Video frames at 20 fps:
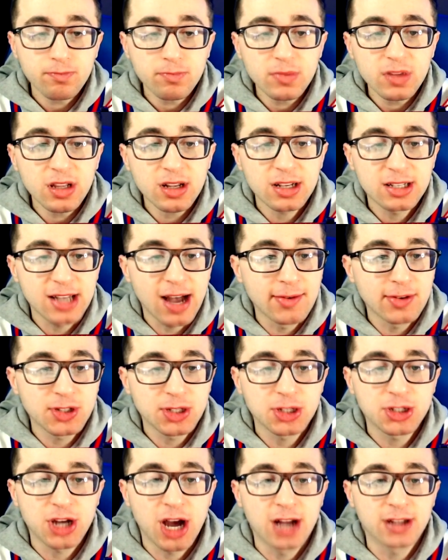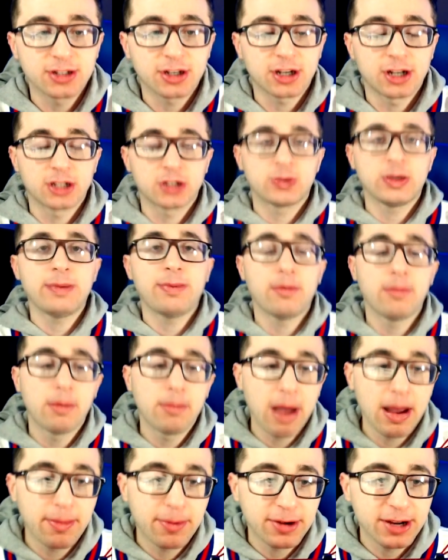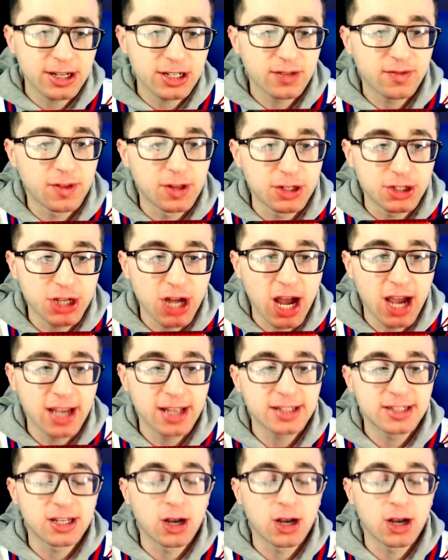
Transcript: because obviously the Giants are going to sweep them in my prediction for the Giants.